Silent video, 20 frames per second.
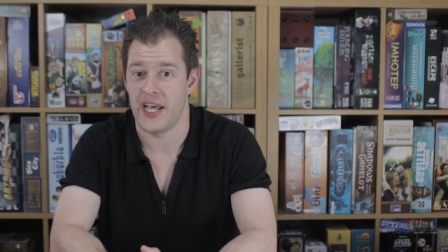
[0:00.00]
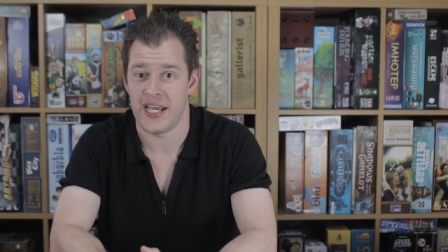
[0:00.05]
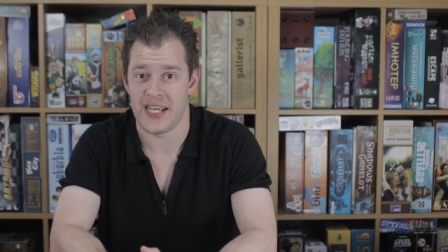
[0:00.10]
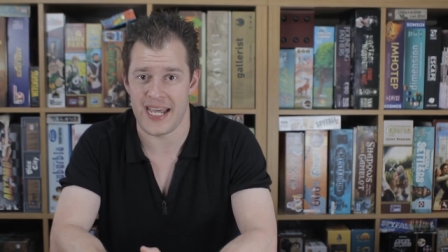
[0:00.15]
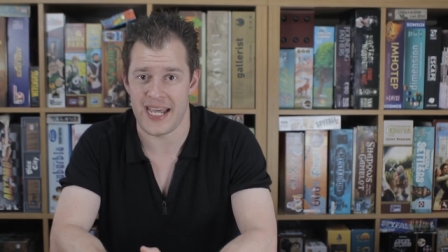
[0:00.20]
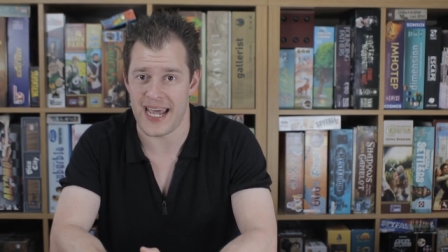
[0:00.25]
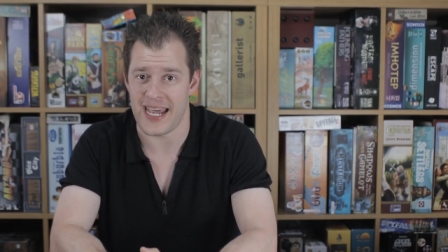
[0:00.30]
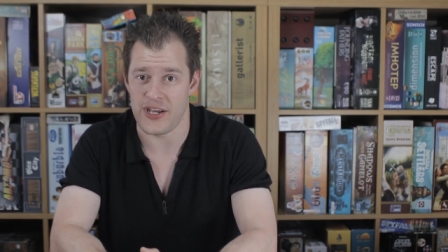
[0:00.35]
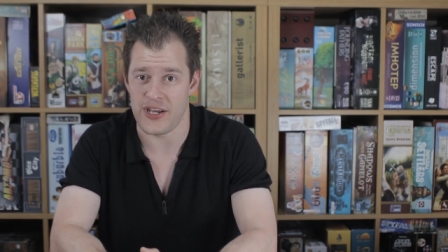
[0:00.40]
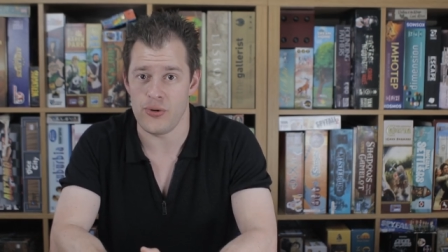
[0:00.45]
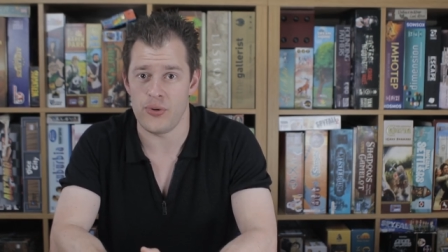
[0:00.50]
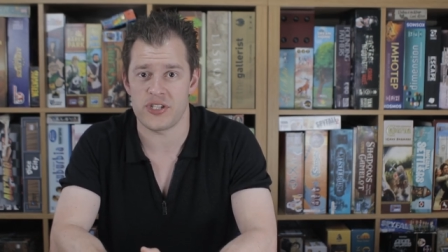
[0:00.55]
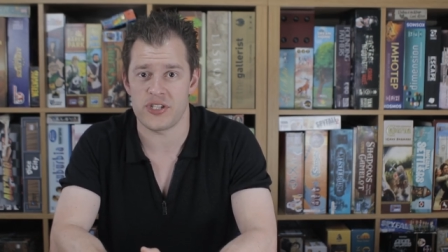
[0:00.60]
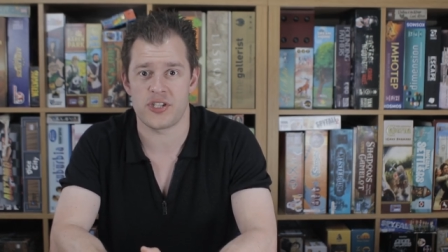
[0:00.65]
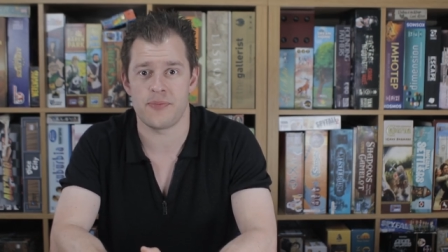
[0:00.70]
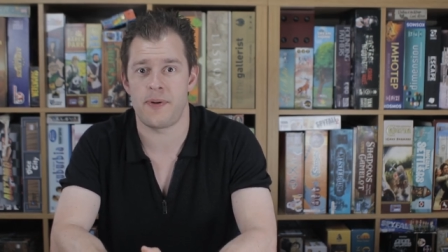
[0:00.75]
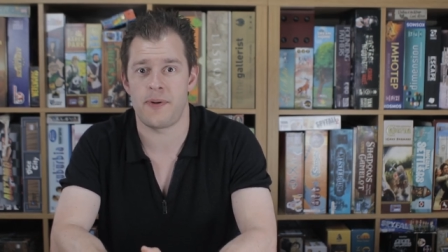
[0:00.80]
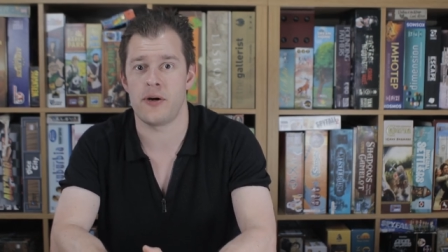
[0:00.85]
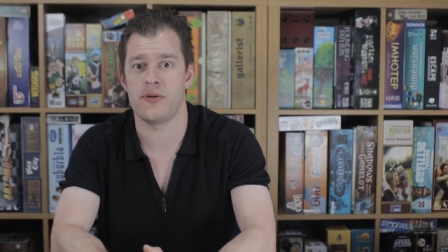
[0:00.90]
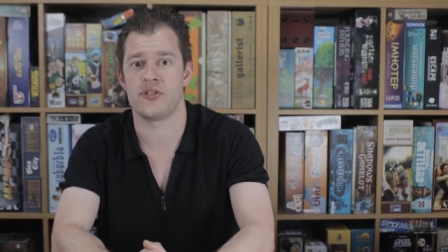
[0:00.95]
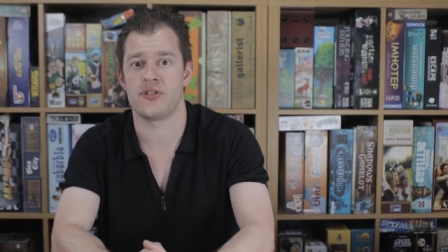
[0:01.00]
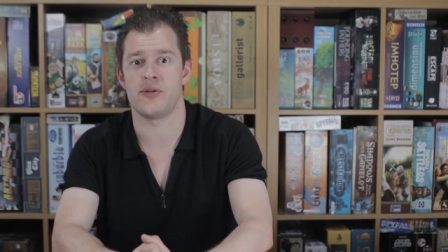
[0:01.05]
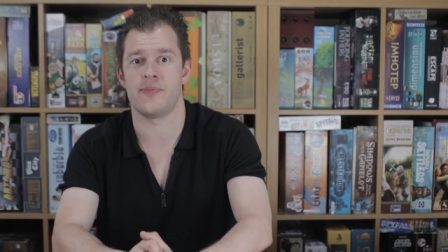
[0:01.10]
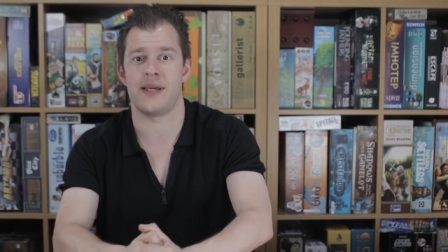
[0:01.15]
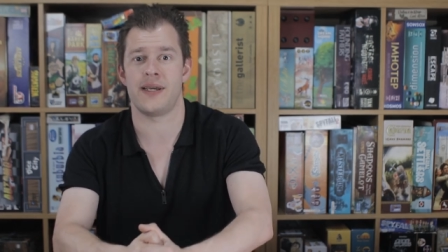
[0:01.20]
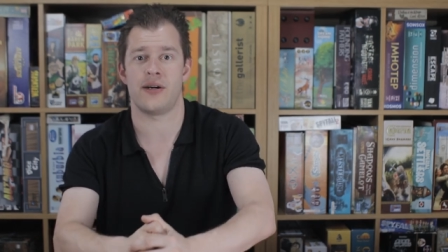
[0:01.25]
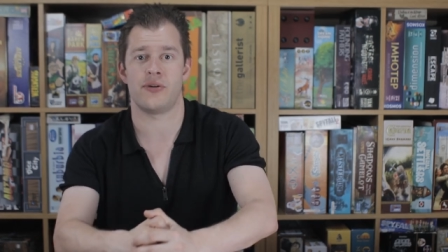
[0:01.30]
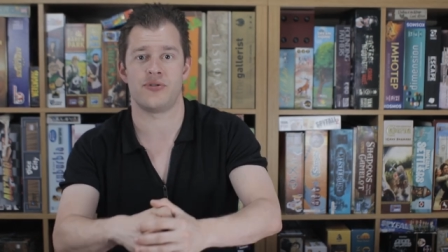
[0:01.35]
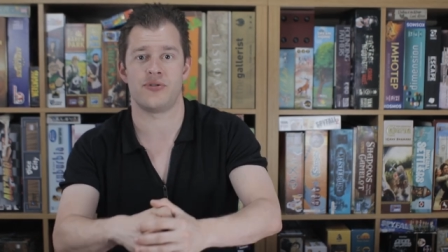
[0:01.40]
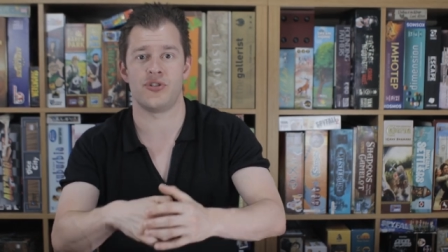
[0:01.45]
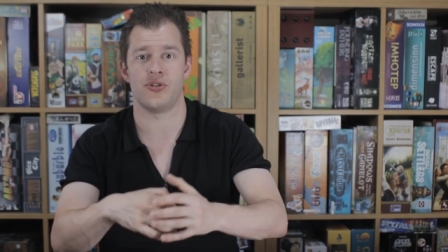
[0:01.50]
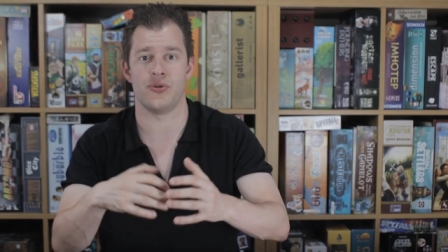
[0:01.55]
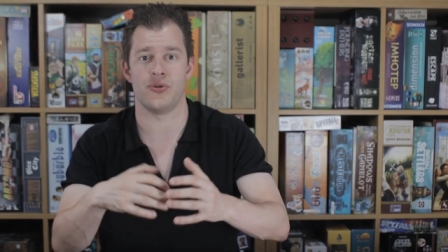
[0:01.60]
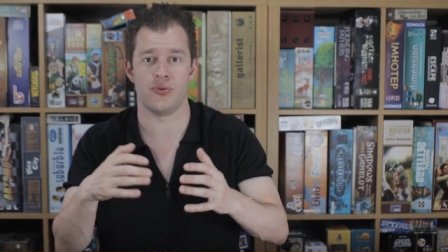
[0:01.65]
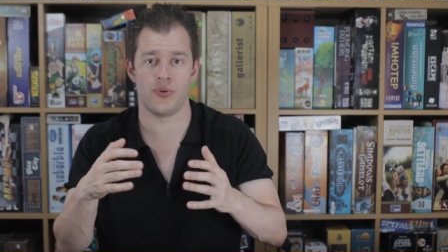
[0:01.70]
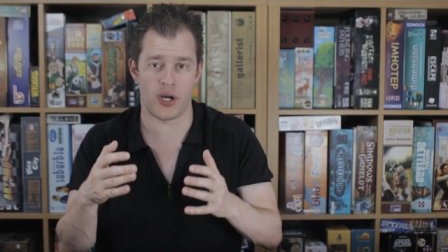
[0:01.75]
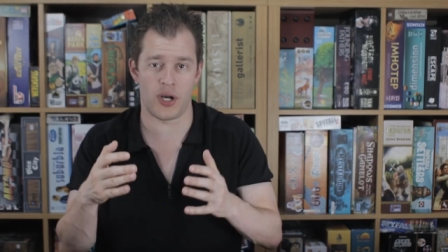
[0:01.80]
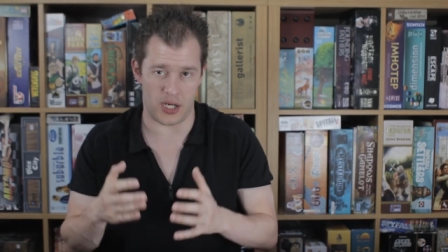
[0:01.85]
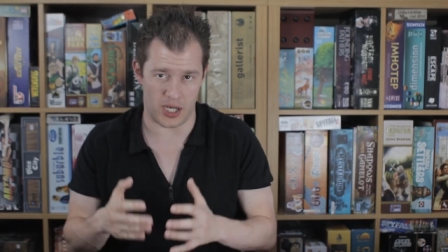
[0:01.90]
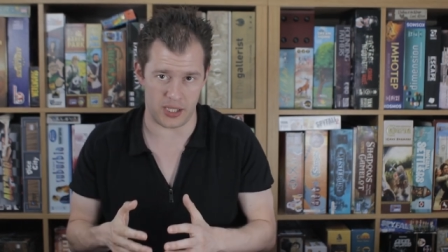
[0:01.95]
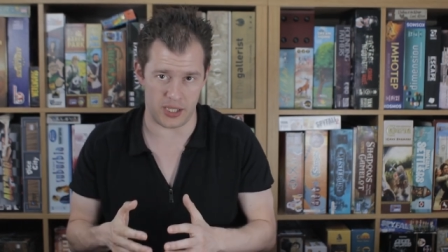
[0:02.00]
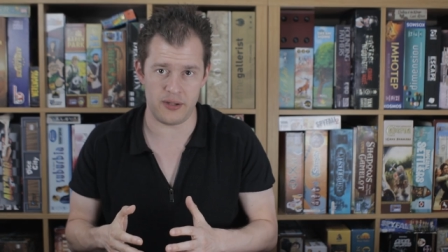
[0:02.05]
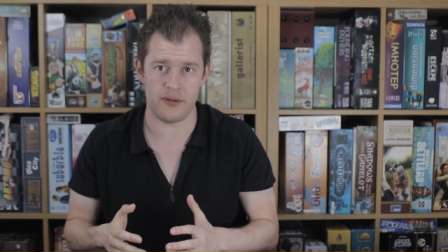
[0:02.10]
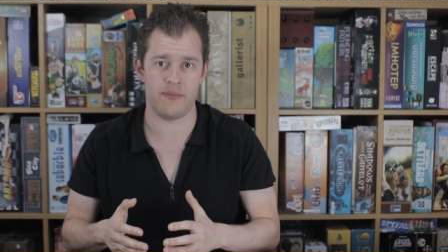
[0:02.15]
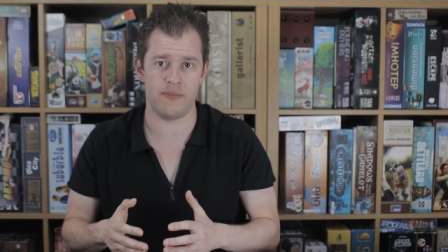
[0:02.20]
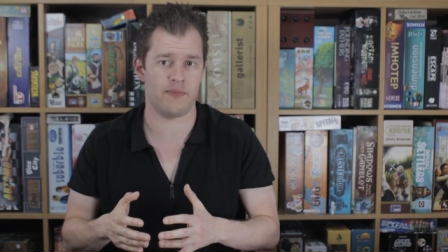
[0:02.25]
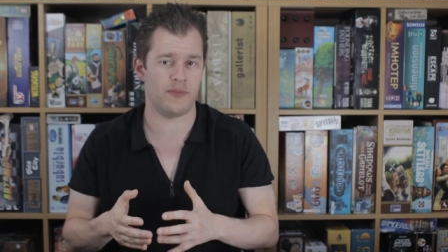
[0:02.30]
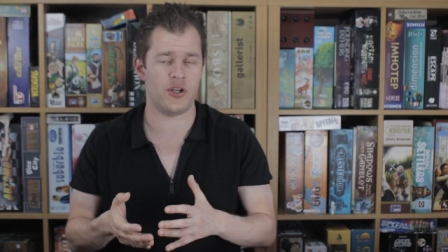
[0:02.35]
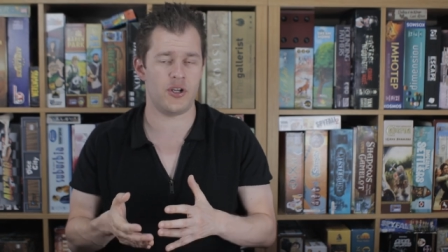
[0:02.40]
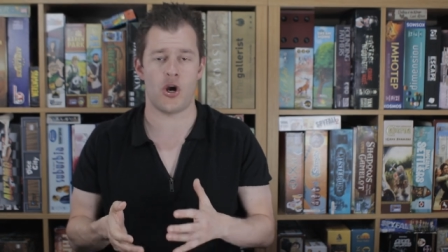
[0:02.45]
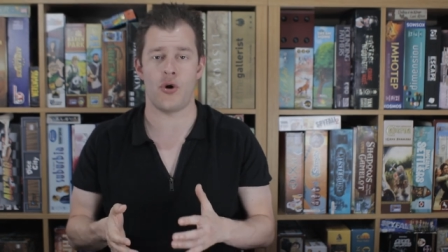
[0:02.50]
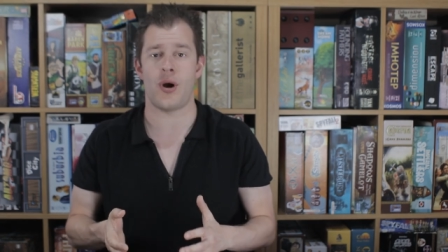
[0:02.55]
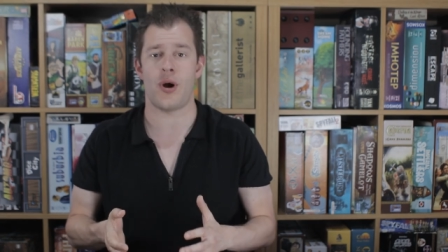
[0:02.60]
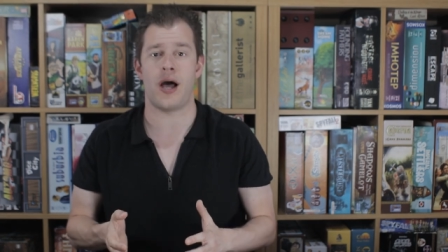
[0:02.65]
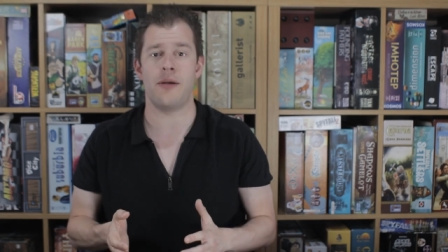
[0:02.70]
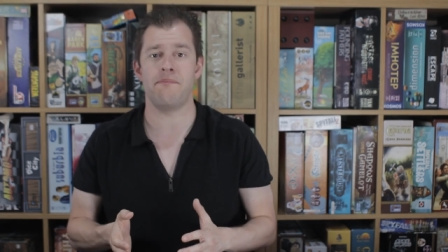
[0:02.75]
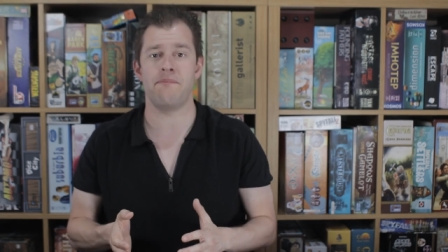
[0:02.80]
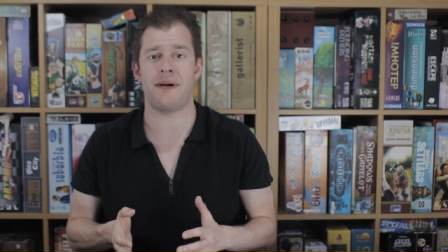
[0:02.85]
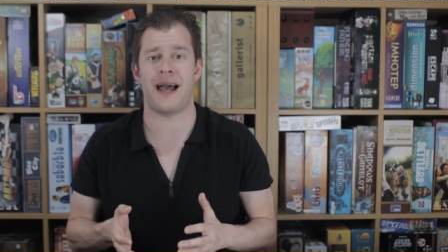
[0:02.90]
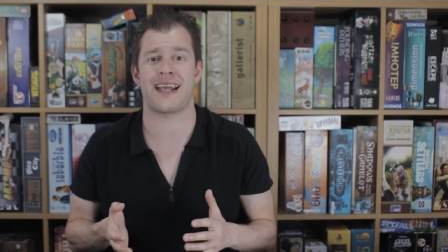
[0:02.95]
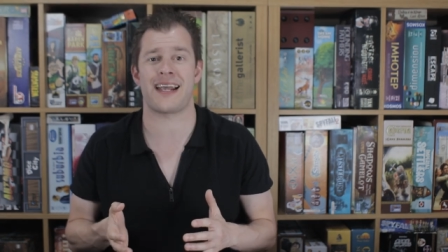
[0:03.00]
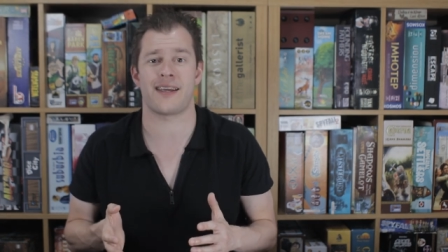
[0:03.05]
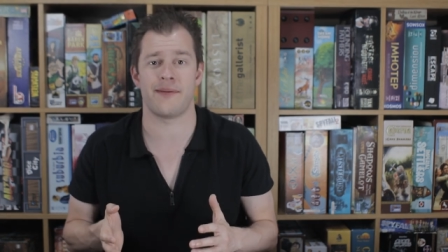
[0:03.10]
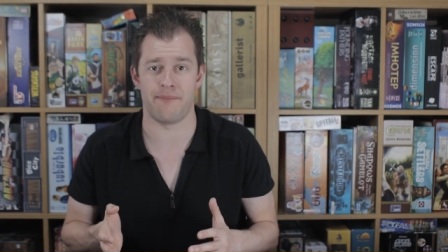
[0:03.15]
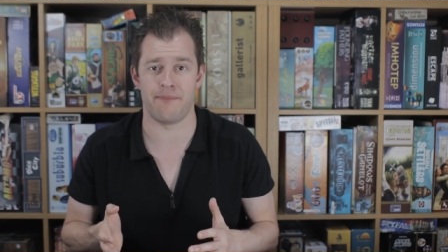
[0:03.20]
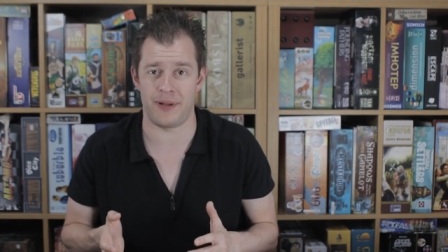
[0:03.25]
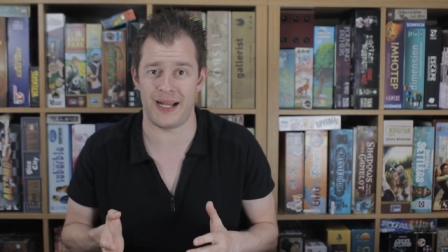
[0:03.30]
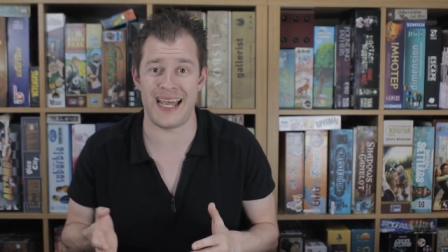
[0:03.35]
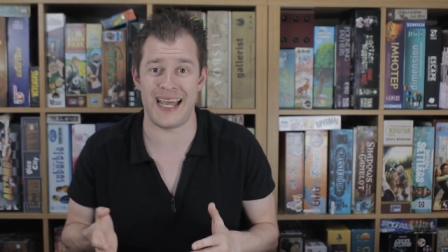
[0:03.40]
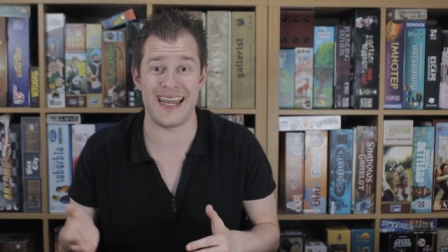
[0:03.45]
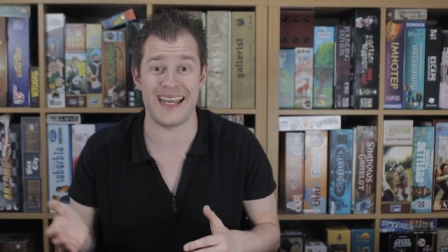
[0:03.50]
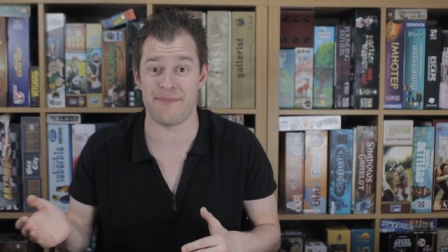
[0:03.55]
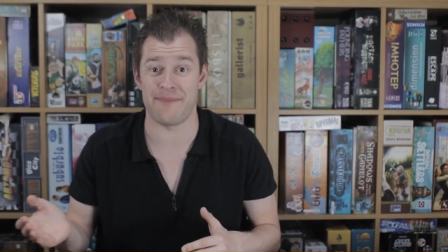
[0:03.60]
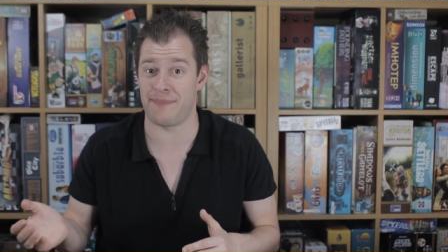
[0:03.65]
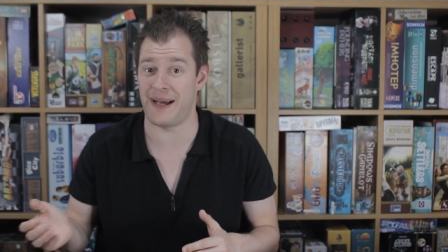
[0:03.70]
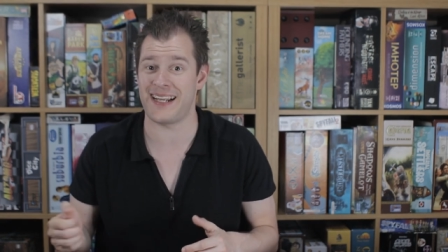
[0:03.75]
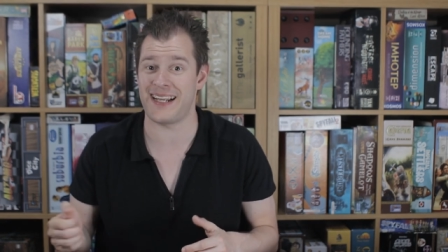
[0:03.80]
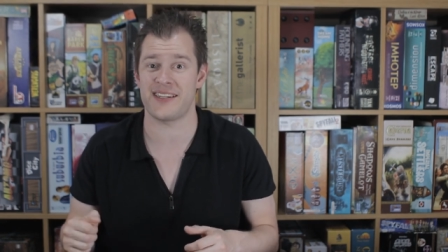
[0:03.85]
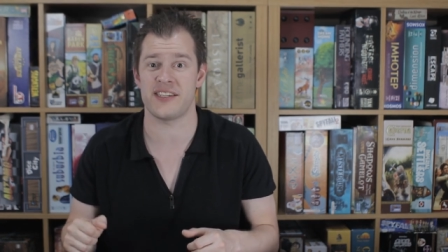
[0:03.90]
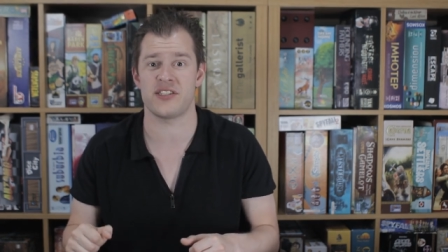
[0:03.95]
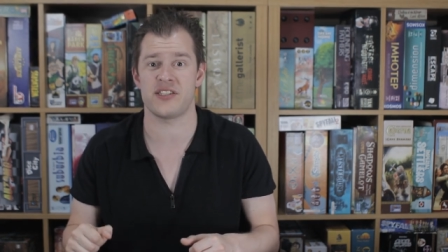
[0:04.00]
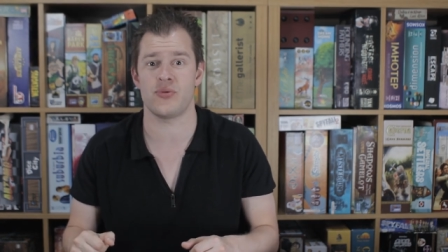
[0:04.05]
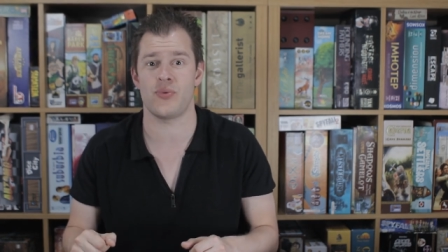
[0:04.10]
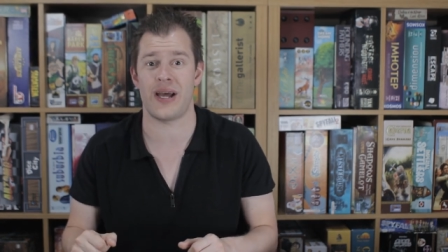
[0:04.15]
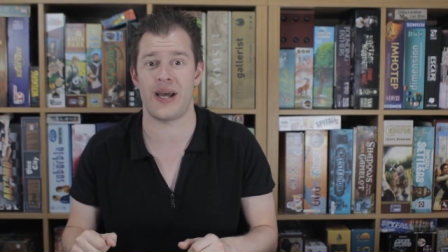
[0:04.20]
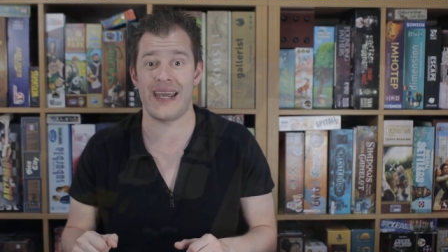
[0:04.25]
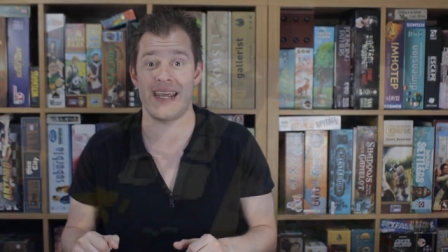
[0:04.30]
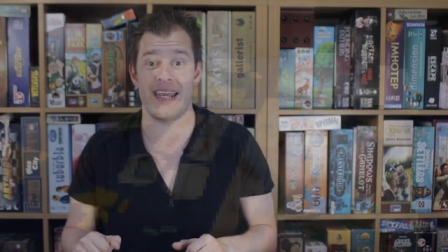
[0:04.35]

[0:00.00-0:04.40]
Yeah, you are supposed to be able to unpack and play and pack this away